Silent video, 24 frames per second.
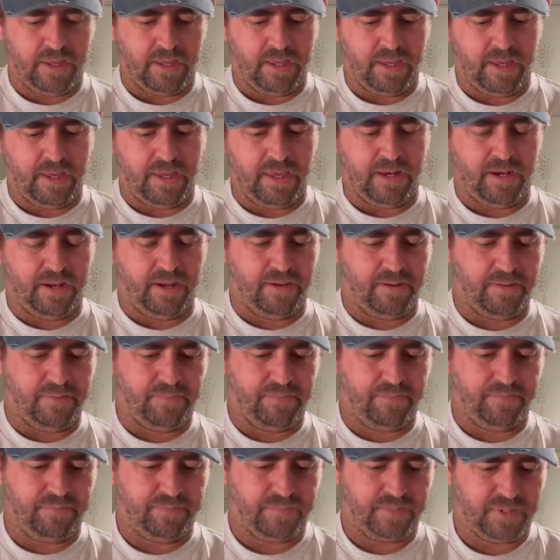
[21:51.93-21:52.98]
And
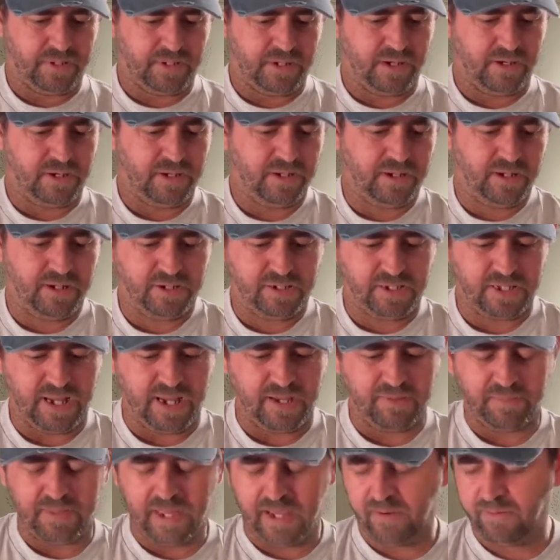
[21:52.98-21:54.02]
gonna do the
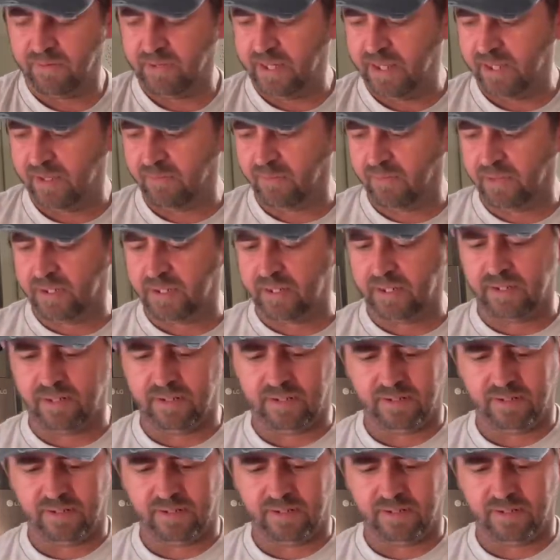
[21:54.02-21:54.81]
same thing we did with the